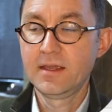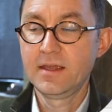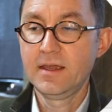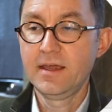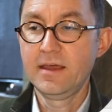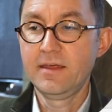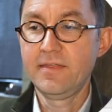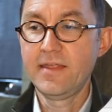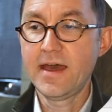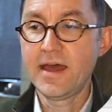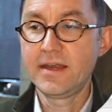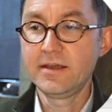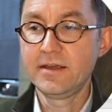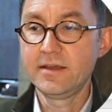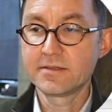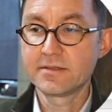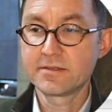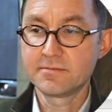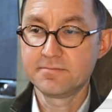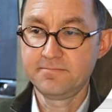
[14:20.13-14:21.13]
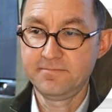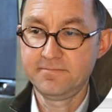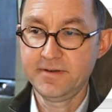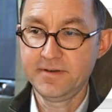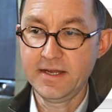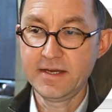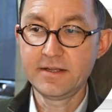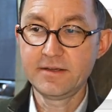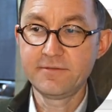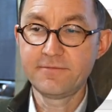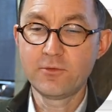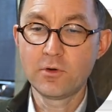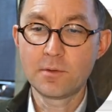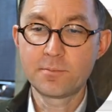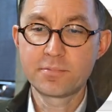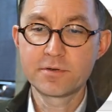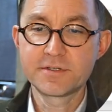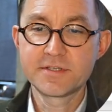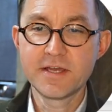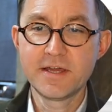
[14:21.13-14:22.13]
And that is
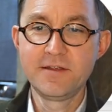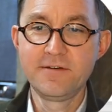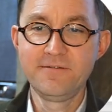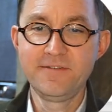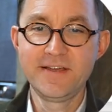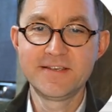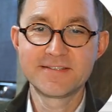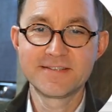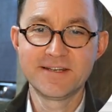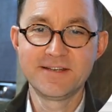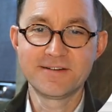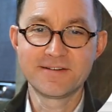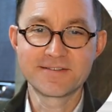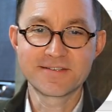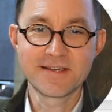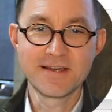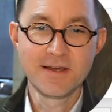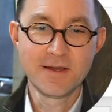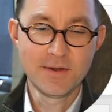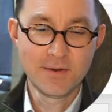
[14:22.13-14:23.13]
94% of visitors.